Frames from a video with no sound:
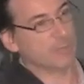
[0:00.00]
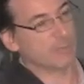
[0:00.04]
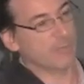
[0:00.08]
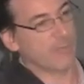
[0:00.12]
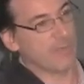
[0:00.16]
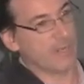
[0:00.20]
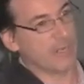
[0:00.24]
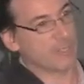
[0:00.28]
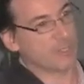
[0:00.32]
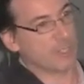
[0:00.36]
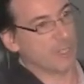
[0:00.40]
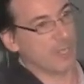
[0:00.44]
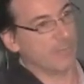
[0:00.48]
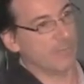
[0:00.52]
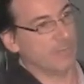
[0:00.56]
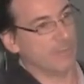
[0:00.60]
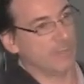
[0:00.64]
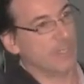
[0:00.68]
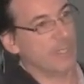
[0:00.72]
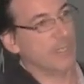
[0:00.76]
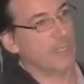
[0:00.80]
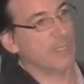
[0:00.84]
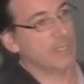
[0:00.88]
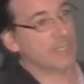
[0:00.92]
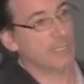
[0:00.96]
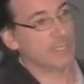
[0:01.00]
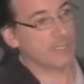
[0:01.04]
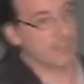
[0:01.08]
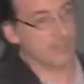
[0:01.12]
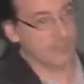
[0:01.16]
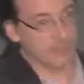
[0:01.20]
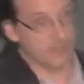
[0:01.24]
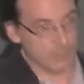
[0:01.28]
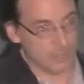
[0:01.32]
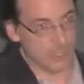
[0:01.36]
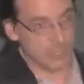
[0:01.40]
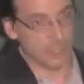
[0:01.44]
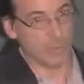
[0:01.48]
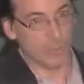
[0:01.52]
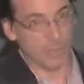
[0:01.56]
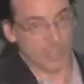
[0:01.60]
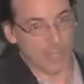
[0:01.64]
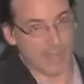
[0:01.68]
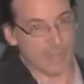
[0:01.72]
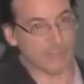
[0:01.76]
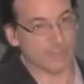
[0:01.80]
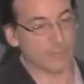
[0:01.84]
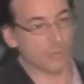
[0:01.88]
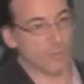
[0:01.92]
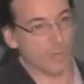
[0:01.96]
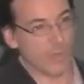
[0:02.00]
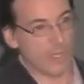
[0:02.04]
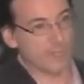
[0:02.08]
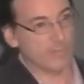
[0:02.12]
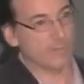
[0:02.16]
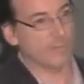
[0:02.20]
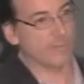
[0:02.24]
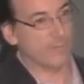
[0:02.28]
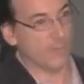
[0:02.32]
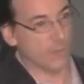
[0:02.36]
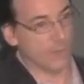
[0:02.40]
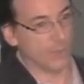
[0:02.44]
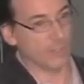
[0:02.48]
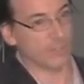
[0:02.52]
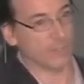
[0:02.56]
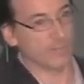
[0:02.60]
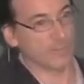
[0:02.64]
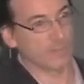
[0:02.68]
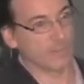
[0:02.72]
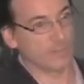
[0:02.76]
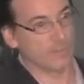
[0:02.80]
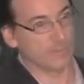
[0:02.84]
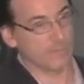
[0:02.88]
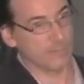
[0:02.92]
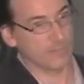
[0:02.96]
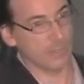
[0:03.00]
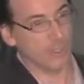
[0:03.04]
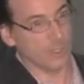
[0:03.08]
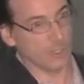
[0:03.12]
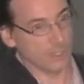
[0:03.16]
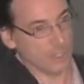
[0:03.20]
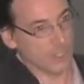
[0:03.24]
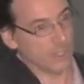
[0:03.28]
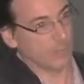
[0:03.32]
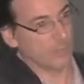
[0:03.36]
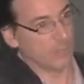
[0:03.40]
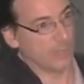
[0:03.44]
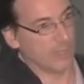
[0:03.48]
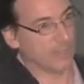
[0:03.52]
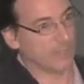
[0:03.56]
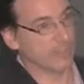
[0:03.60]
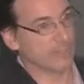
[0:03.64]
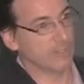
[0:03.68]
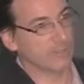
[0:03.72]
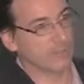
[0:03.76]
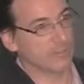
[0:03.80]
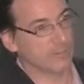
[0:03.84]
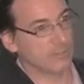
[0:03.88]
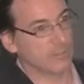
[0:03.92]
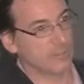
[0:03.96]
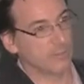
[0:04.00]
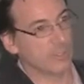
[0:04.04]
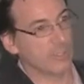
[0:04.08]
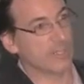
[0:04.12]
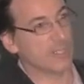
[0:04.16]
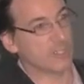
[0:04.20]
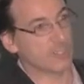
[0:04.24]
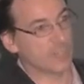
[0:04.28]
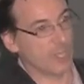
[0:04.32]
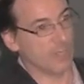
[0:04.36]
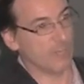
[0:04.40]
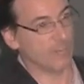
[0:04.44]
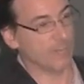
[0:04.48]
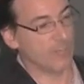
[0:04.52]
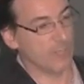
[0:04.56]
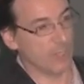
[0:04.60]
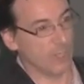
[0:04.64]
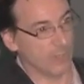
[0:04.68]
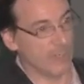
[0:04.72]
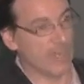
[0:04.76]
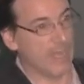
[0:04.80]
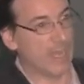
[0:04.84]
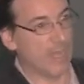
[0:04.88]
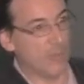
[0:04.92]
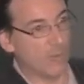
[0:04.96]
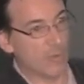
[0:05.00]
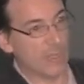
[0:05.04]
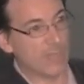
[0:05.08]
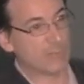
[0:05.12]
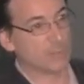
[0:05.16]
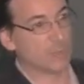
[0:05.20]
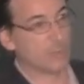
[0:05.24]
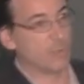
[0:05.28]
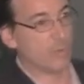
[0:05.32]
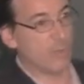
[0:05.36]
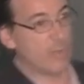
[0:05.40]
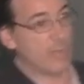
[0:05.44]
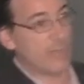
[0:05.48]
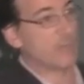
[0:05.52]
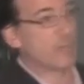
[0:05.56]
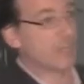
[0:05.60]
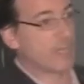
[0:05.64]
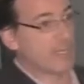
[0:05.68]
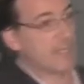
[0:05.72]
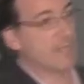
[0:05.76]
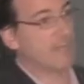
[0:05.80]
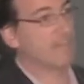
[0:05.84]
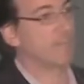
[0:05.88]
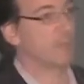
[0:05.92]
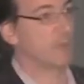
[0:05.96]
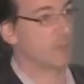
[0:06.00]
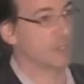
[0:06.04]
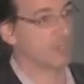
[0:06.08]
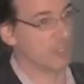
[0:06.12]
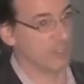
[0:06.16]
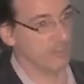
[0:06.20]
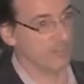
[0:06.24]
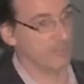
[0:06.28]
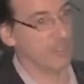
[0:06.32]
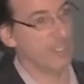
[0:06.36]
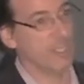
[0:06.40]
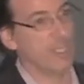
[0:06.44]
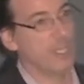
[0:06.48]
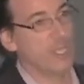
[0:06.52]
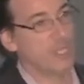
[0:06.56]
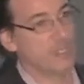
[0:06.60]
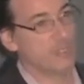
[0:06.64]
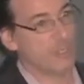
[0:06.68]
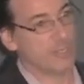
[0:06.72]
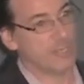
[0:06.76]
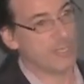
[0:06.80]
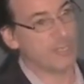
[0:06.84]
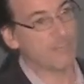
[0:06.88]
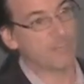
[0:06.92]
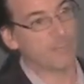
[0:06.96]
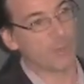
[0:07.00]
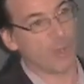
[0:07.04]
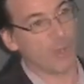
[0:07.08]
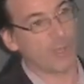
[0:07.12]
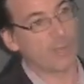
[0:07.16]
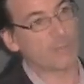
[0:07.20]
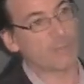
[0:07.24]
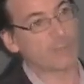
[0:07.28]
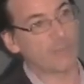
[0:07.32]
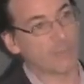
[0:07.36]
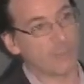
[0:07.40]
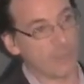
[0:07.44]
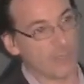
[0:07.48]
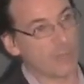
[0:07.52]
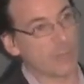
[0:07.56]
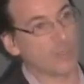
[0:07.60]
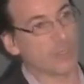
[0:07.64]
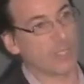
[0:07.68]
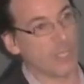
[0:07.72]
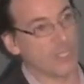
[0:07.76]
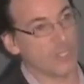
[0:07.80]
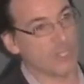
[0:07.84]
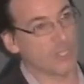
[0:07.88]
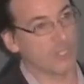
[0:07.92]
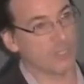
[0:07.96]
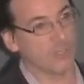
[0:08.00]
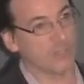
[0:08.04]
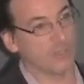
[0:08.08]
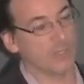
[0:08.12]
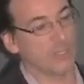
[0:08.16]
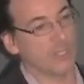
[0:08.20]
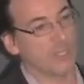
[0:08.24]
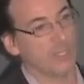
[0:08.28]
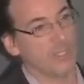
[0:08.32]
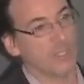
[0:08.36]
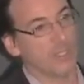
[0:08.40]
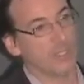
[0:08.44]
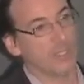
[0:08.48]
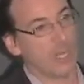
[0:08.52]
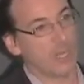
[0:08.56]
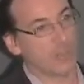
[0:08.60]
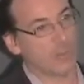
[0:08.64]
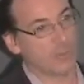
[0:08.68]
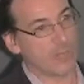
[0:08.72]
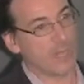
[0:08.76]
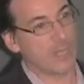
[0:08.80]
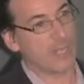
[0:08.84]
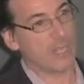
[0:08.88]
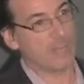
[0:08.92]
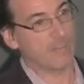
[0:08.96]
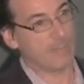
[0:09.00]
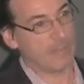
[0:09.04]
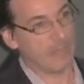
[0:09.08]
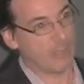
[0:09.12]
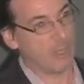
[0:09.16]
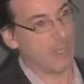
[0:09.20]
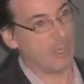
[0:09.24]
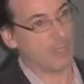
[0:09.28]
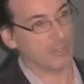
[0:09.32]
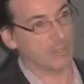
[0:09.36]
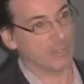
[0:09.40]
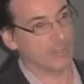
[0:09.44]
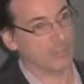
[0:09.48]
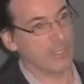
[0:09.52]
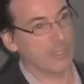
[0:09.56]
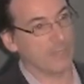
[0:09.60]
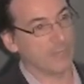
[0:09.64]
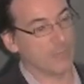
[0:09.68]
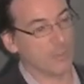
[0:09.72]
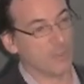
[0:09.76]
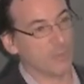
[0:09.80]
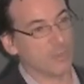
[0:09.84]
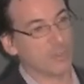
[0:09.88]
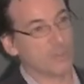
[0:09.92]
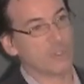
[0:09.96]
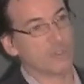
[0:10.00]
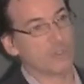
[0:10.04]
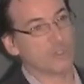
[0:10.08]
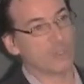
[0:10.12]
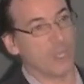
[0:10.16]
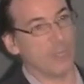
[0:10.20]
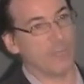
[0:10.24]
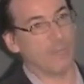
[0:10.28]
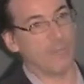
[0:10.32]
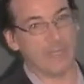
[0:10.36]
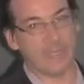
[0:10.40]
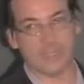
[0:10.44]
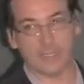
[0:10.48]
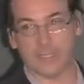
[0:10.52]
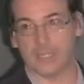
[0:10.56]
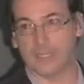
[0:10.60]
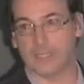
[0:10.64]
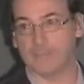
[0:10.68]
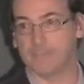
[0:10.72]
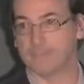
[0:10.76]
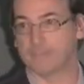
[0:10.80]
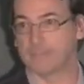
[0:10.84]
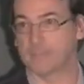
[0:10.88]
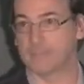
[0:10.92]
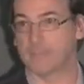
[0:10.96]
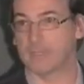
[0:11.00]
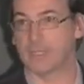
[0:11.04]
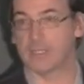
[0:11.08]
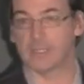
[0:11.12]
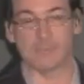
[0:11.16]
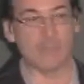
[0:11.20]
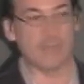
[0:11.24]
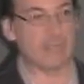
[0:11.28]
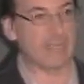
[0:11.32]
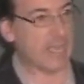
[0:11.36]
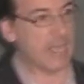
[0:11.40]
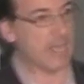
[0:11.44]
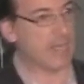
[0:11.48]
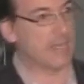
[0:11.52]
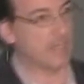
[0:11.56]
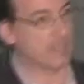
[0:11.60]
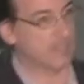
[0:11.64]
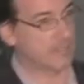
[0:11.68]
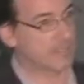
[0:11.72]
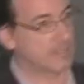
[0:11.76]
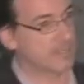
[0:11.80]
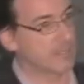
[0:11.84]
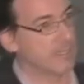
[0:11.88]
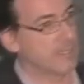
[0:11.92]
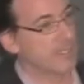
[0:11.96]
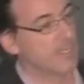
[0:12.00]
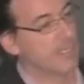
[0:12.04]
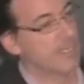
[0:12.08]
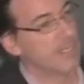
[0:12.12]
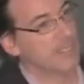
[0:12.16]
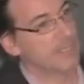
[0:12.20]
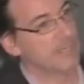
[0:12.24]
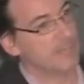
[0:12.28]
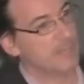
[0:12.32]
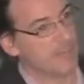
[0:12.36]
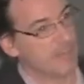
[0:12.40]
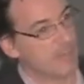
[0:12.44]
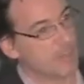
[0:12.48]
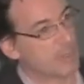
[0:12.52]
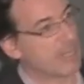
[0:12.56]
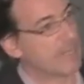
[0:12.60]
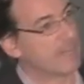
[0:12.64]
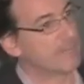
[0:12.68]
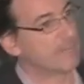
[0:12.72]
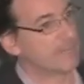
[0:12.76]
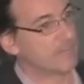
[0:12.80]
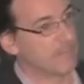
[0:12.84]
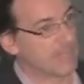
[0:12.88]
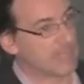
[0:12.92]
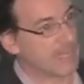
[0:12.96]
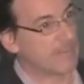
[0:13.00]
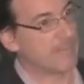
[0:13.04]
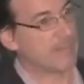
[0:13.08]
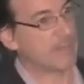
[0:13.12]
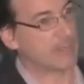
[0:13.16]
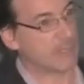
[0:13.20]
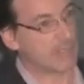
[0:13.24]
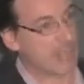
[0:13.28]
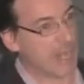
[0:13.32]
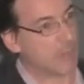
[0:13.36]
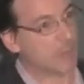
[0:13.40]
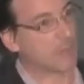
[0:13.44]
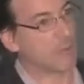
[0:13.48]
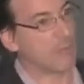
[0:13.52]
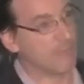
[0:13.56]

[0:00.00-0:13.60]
he will never be able to find a job. She will have to wait for her children to get a job. No, now we have to re-educate that person. So I think programs of re-education are going to help a lot. If you lose your job as a mechanics,